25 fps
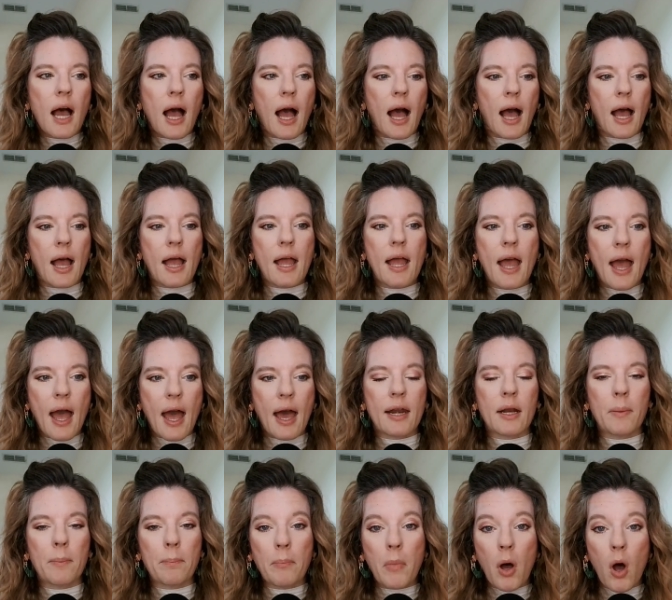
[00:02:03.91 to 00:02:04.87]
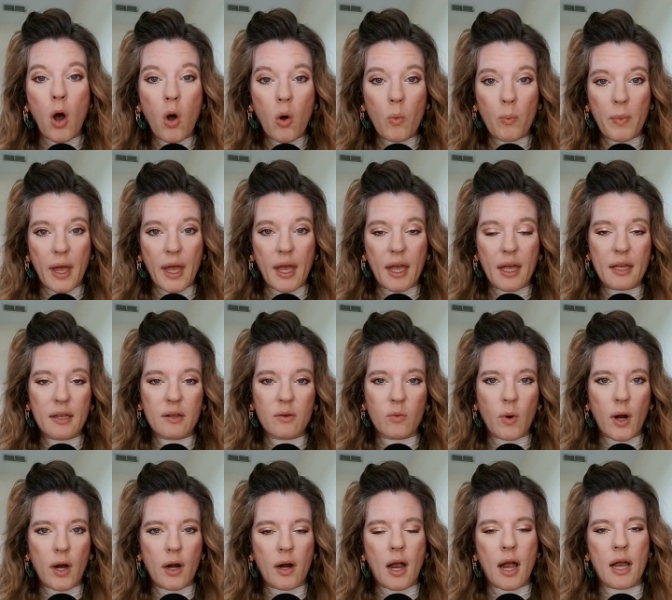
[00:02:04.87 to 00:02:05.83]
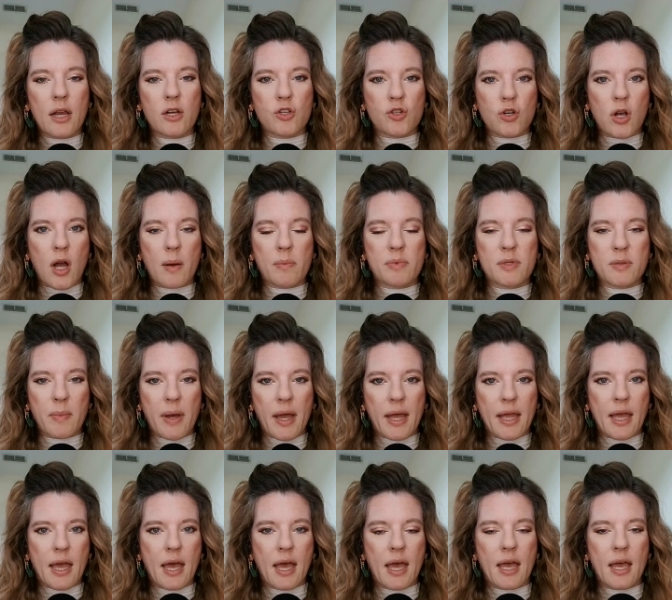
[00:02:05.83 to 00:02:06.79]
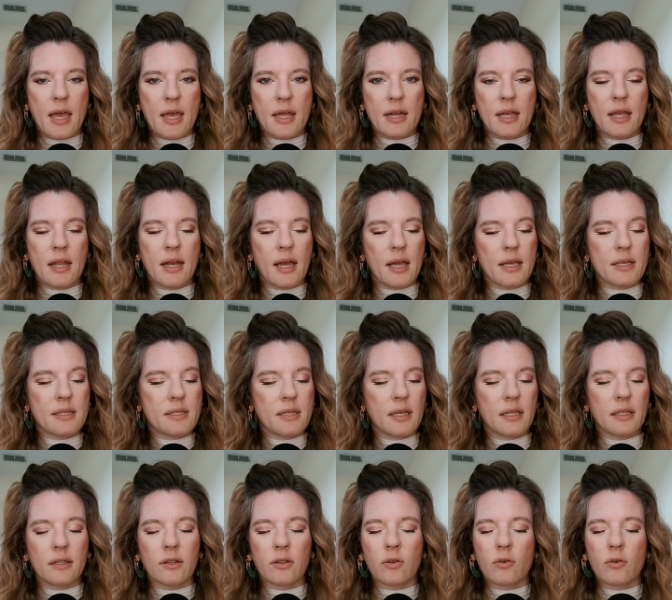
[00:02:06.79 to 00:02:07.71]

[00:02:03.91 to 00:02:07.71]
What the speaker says: I had a moment where I dropped my head and I said,